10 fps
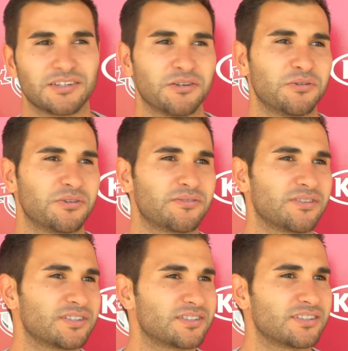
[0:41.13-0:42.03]
You know,
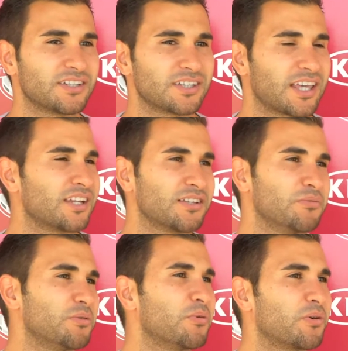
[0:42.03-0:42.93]
if it's uh, getting a
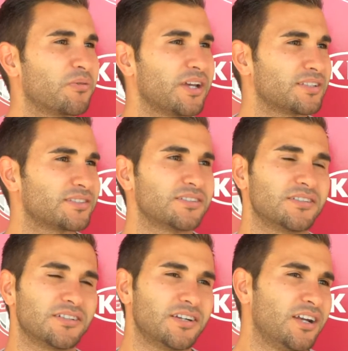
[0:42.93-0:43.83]
little bit more rest
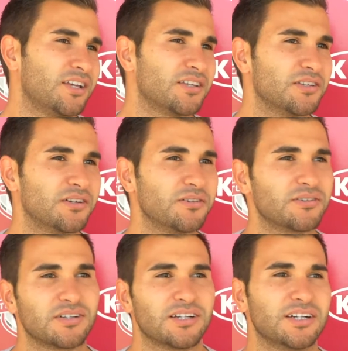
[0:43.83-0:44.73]
or you
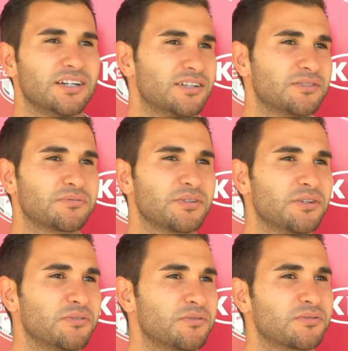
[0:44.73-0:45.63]
know, uh, you
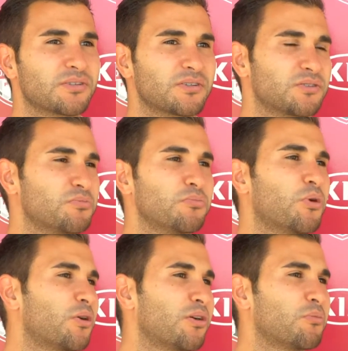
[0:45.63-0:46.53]
know,
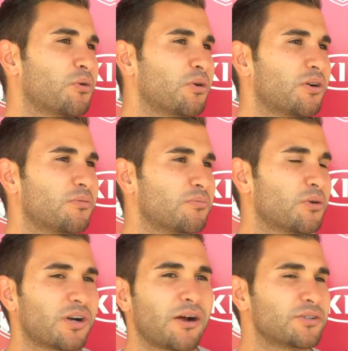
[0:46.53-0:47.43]
more more
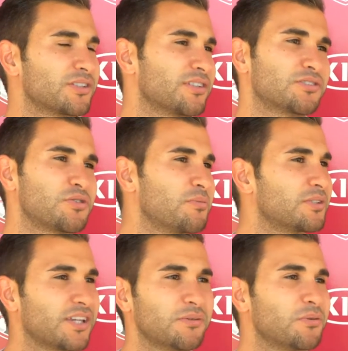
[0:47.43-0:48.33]
more hours on the
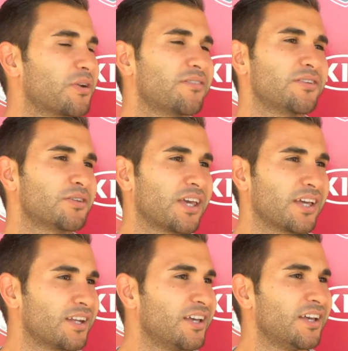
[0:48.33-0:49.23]
treatment table, whatever you
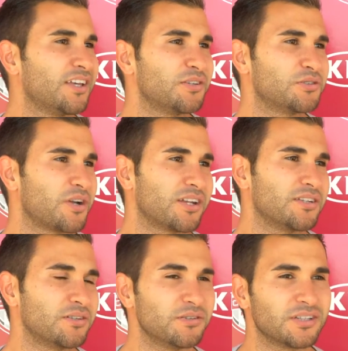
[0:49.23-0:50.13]
can, you try to do,